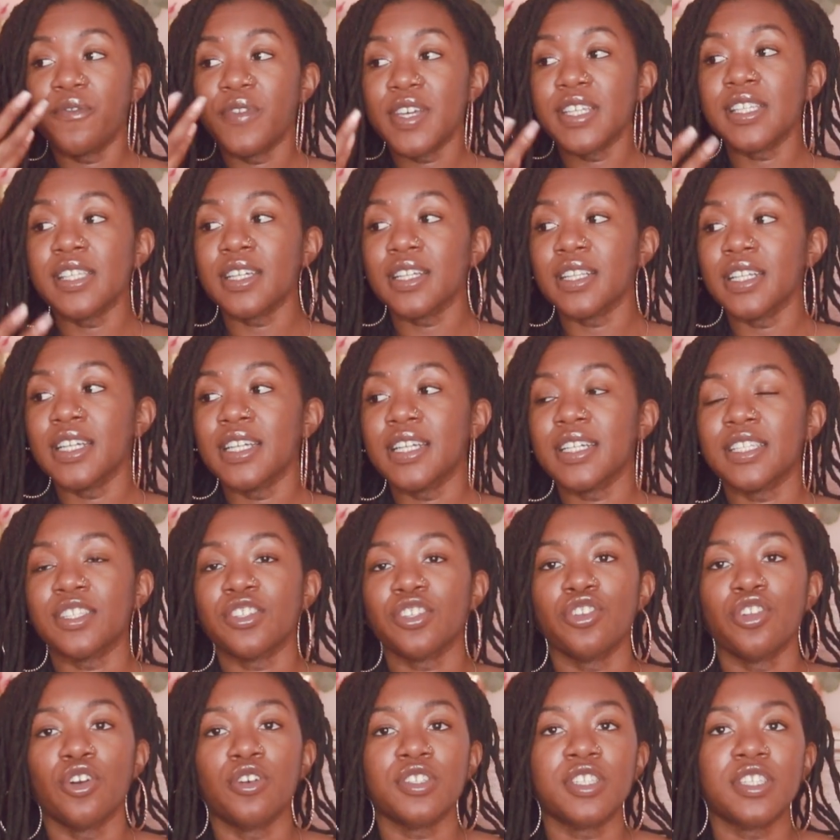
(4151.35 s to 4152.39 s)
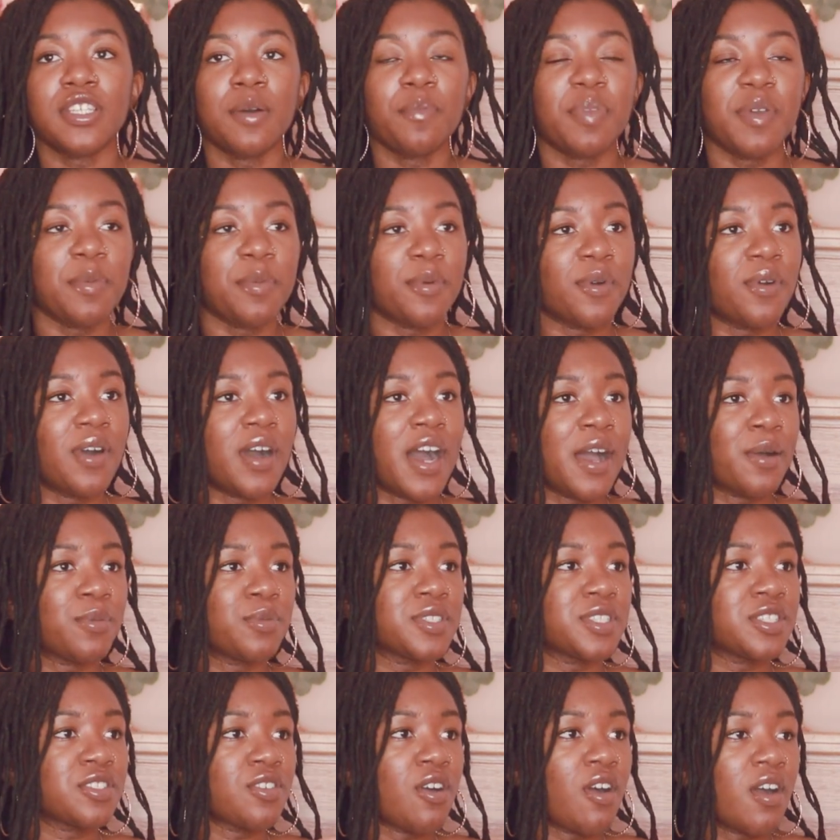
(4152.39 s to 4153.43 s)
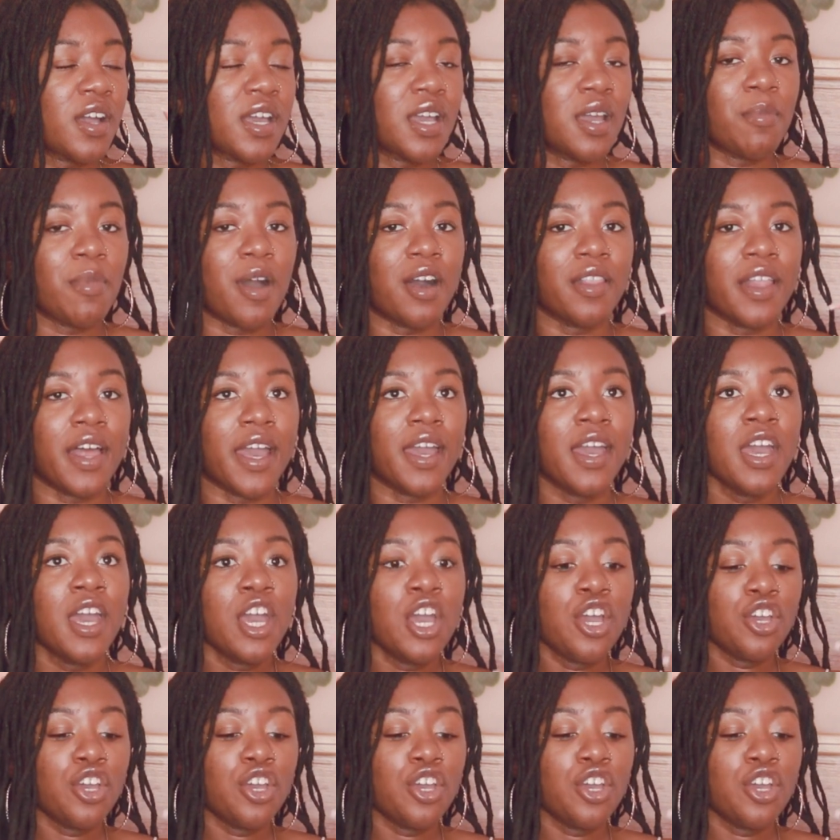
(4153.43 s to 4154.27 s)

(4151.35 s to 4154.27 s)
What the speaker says: Physically, because you know, some people I was talking about, like,